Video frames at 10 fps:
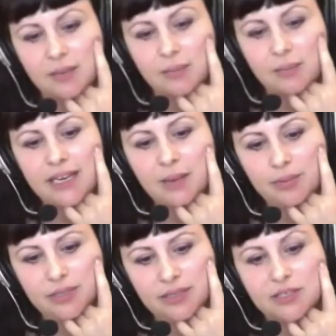in, in
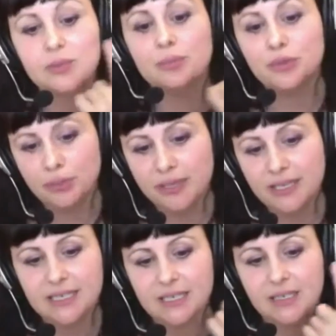Minneapolis or in
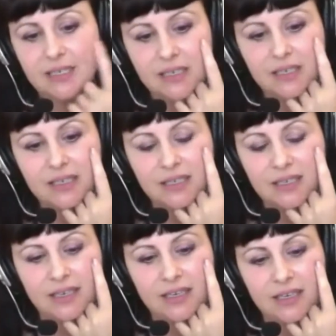Bloomington,
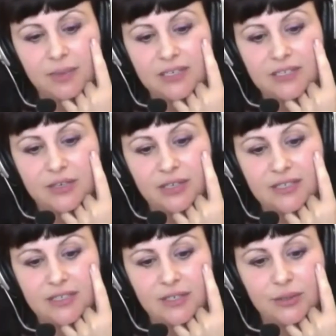in Minnesota.
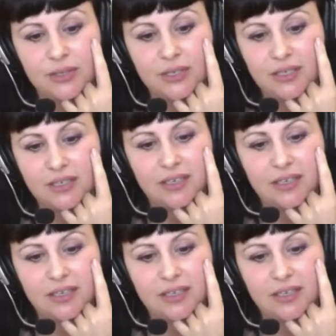So uh,